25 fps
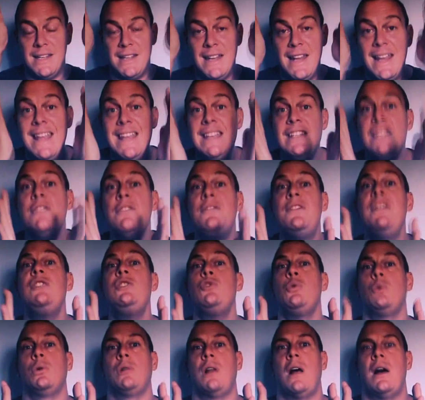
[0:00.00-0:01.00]
an
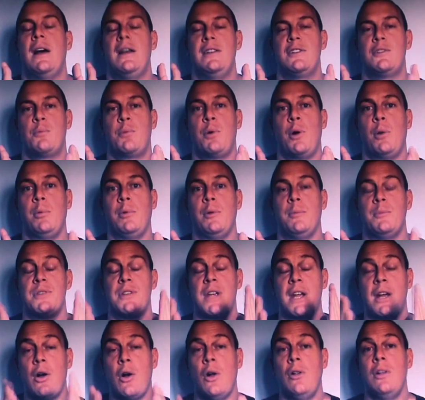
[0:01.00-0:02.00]
individualized problem.
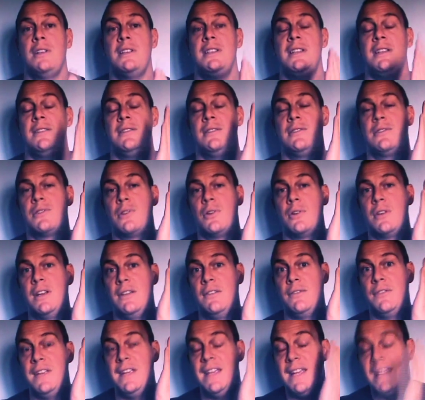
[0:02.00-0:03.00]
Psychology is the study
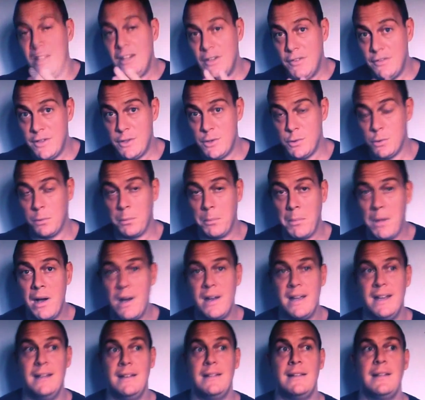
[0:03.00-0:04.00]
of the individual
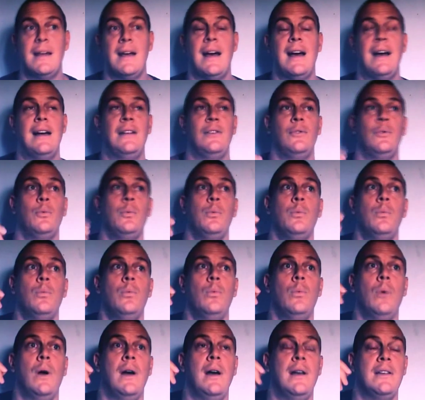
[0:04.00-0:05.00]
mind, and
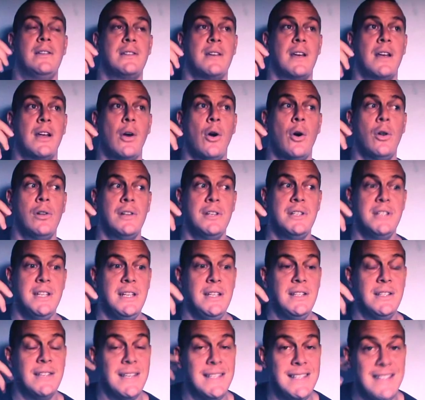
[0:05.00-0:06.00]
psychology
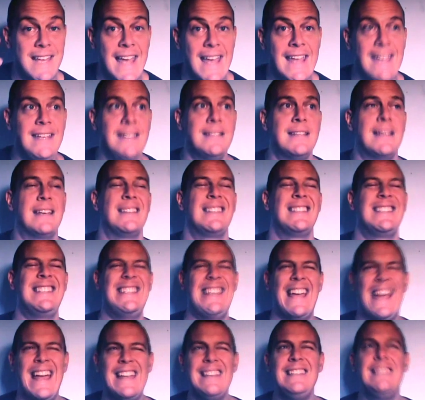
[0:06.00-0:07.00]
to date has
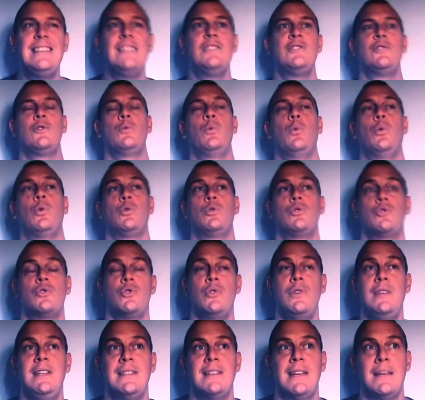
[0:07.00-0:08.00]
tended towards
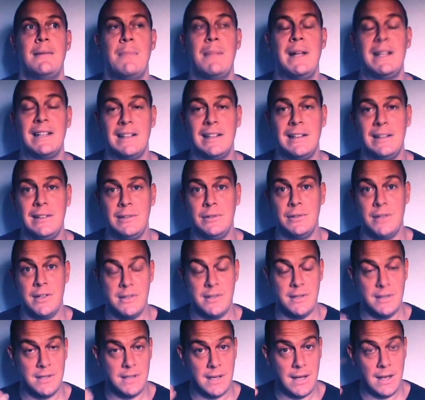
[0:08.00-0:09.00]
treating mental
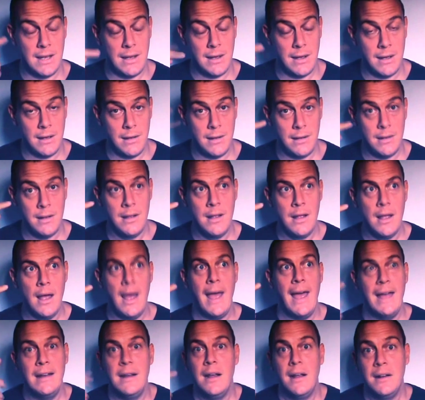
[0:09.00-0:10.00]
illness as
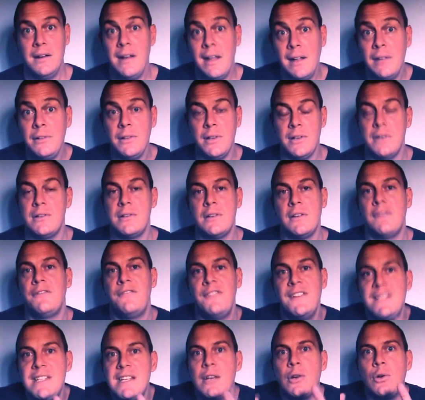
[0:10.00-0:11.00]
an illness, a
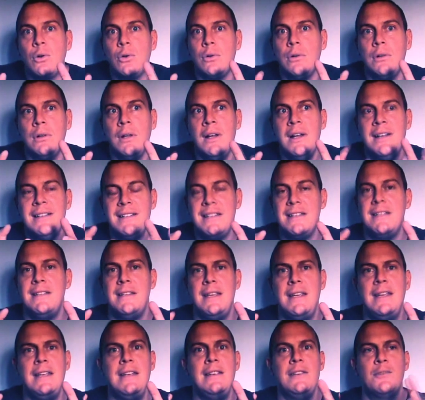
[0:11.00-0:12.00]
physical
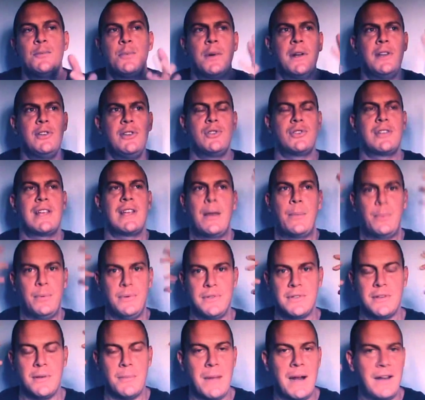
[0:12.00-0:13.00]
disease, but it just
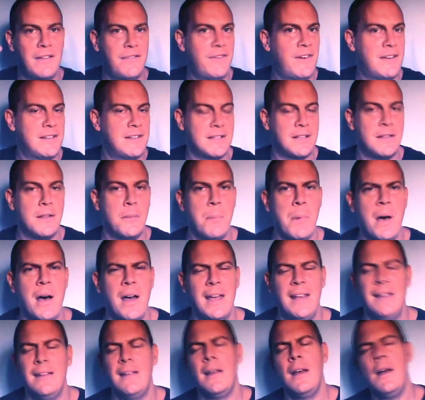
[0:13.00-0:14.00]
happens to manifest in the
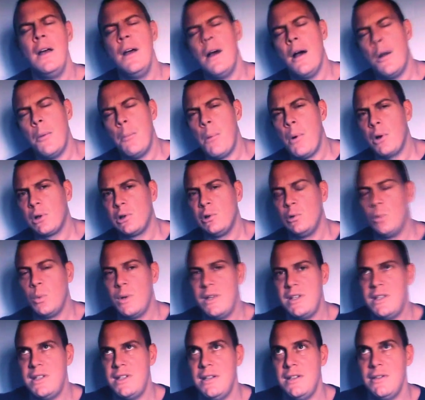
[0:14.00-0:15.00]
mind, a model
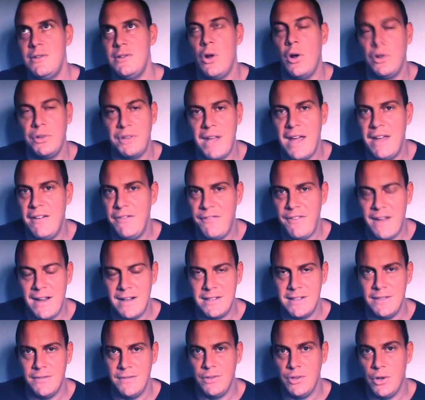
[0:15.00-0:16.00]
which is not that
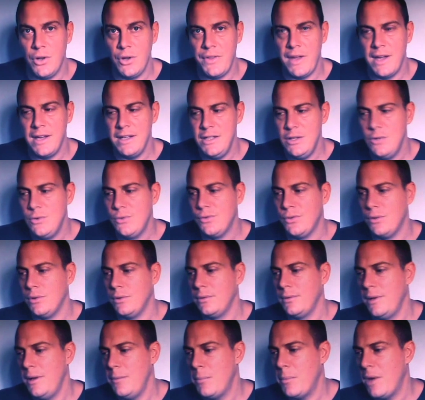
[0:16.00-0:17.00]
effective and not that useful,
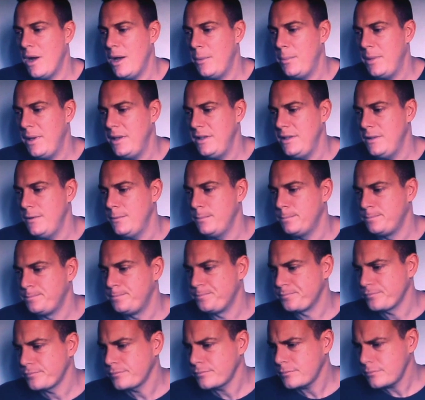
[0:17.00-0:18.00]
in my opinion.
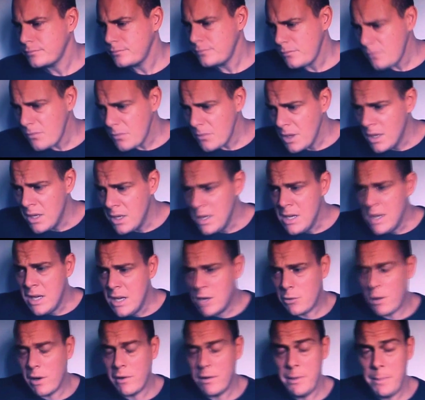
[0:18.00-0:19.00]

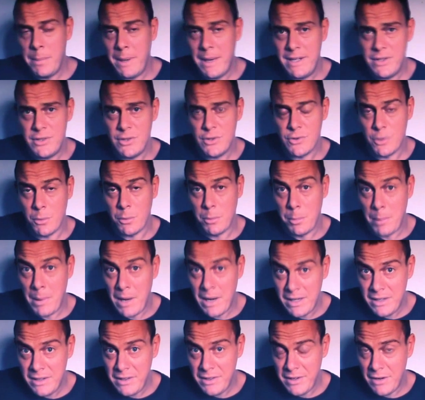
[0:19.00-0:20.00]
Gregory Bateson's double
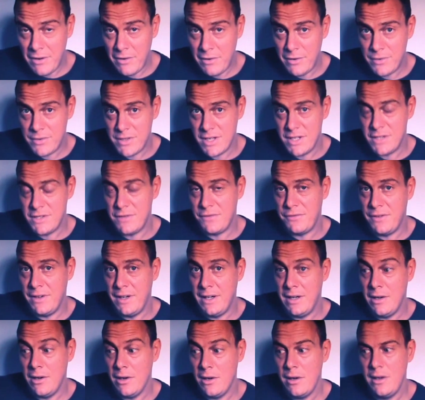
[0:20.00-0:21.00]
bind theory of
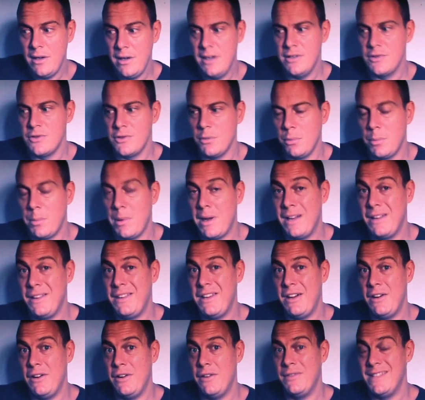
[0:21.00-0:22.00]
schizophrenia, his double bind
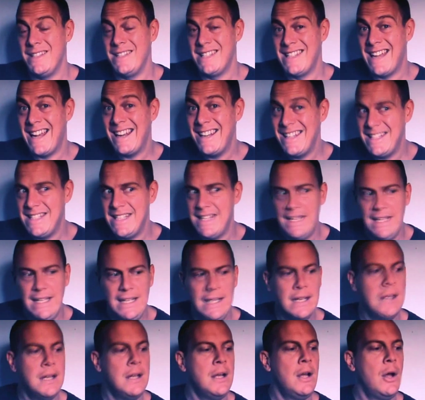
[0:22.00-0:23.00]
theory of insanity,
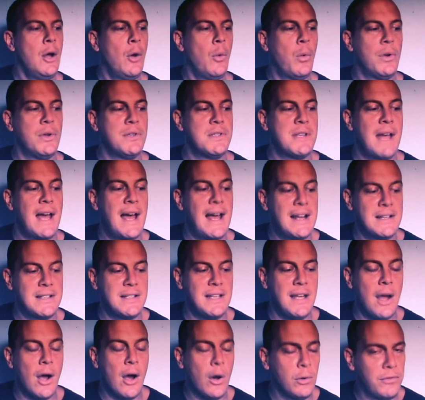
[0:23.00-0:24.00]
was that
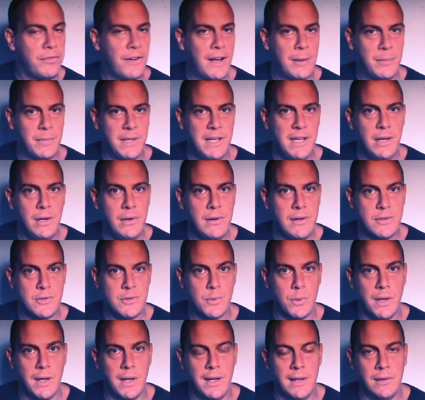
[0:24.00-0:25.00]
actually whole family units
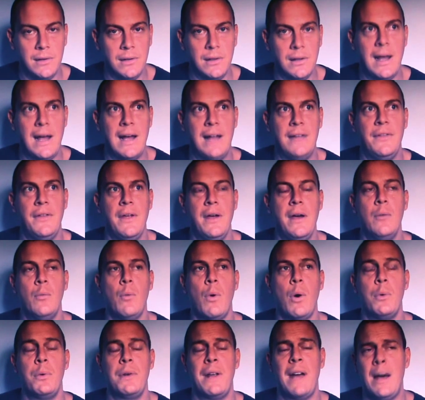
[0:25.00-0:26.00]
were ill, and that
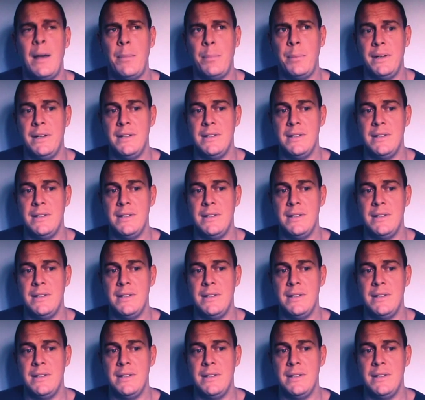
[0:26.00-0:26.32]
what would happen